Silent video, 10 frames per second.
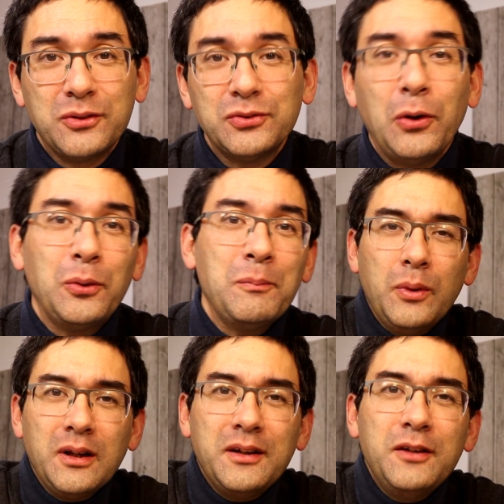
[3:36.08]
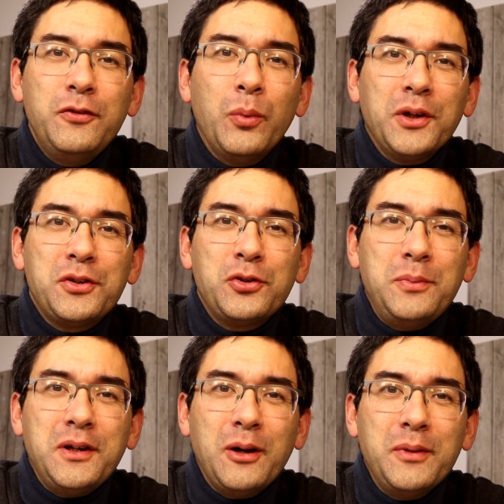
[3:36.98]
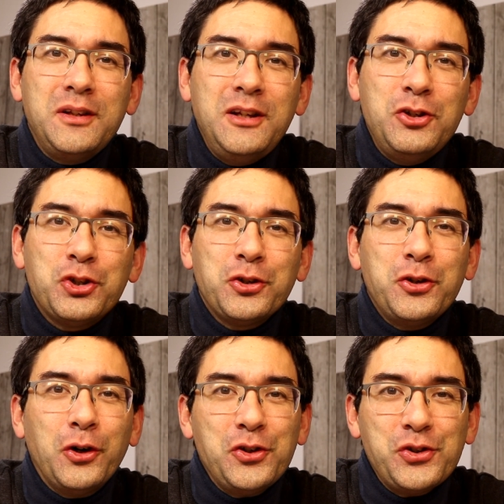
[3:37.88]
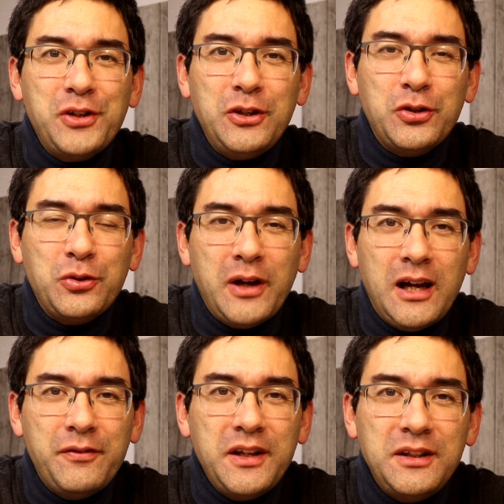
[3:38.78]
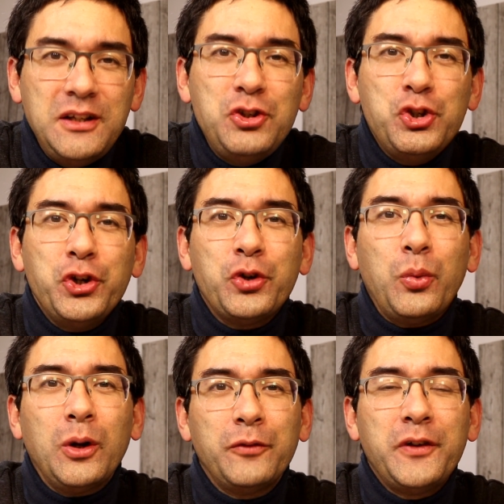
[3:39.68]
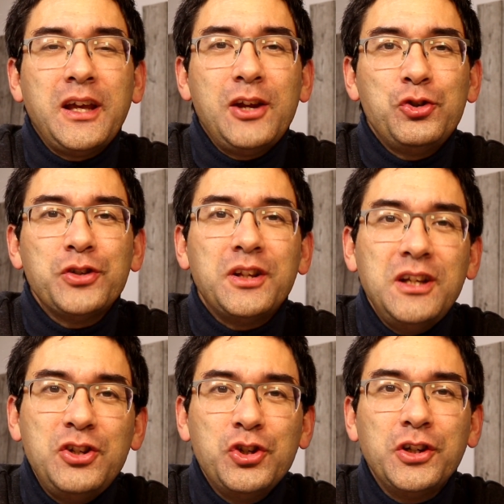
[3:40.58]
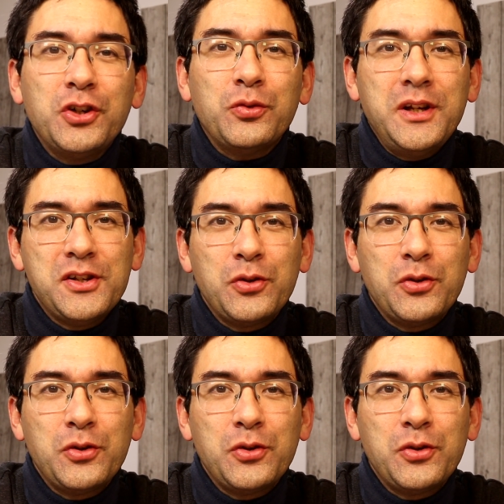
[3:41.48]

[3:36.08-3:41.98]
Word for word: role. Well, and if you want to become a teacher, you also need to have a teaching qualification, a teaching degree.